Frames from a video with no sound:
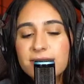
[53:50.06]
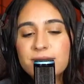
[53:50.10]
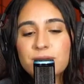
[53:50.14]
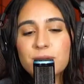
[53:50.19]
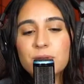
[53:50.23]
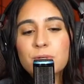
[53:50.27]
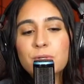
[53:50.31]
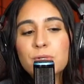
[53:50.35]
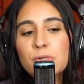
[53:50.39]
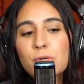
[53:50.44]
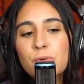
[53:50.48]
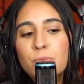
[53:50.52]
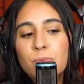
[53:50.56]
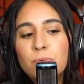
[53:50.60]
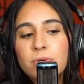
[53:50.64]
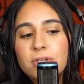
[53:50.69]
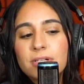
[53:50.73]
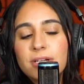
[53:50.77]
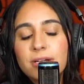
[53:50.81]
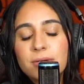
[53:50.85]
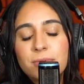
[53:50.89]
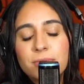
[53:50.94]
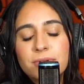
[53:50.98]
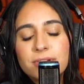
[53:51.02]
I still don't know
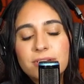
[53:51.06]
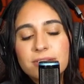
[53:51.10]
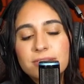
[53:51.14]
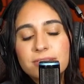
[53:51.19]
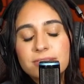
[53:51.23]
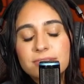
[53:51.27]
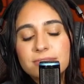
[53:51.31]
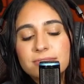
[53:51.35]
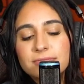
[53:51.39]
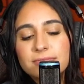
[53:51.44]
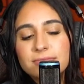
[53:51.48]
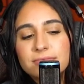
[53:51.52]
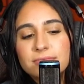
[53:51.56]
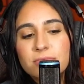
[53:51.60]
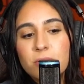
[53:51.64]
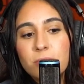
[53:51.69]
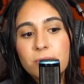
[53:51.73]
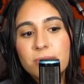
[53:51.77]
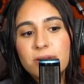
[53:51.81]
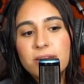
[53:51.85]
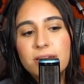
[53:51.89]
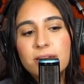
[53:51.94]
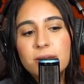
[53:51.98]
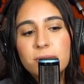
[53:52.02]
what I want to
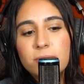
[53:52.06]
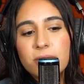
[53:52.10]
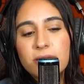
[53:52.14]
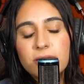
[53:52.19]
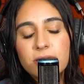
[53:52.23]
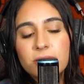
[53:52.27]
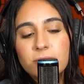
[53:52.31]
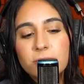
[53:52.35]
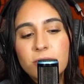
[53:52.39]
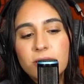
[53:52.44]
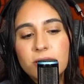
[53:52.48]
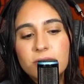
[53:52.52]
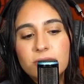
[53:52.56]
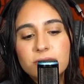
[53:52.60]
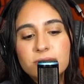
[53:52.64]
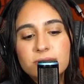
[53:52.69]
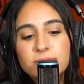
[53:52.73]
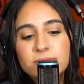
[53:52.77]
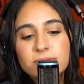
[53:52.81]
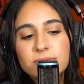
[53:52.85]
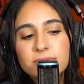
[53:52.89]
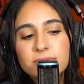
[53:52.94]
completely make it about.